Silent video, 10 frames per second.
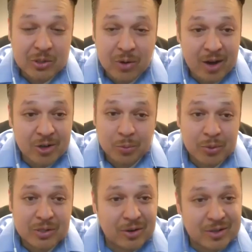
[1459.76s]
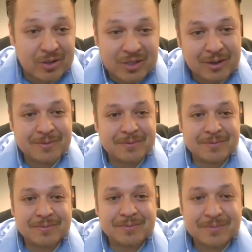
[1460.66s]
also hired superstars, you
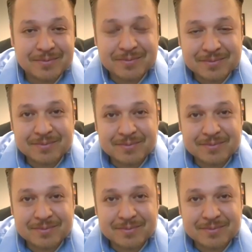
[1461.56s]
know? Totally.